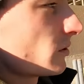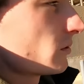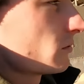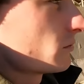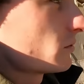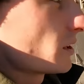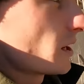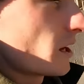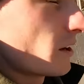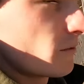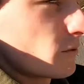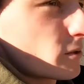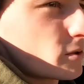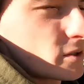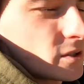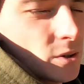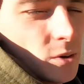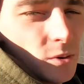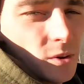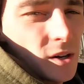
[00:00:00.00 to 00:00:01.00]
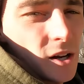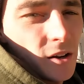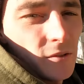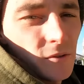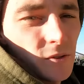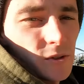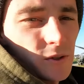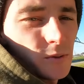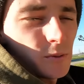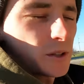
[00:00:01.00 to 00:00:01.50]
the, the heifers, the older
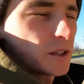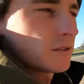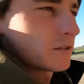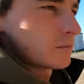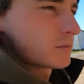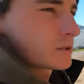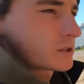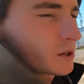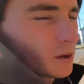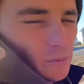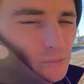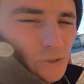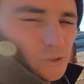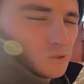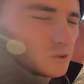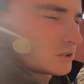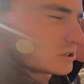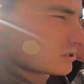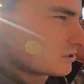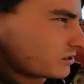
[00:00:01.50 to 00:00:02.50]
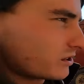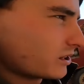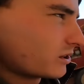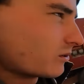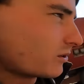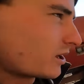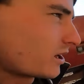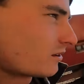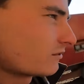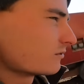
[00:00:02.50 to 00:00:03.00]
heifers, we give them some too, just so they
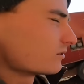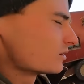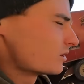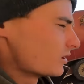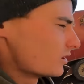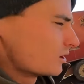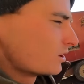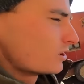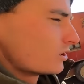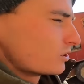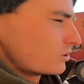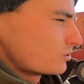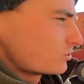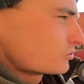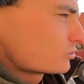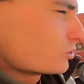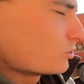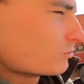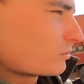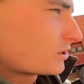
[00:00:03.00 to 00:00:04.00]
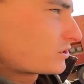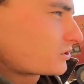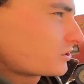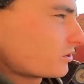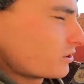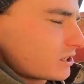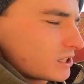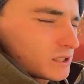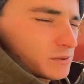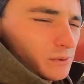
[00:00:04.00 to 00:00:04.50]
don't have too
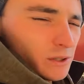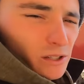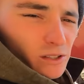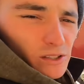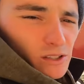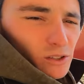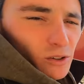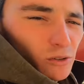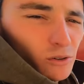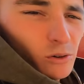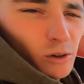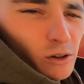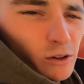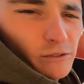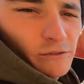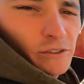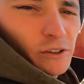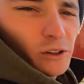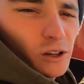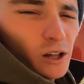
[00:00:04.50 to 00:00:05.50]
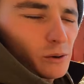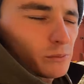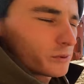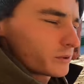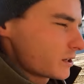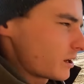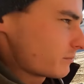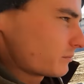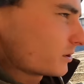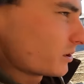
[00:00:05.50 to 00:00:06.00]
much goodies, but can still fill up
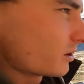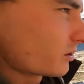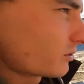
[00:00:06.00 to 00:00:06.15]
and not be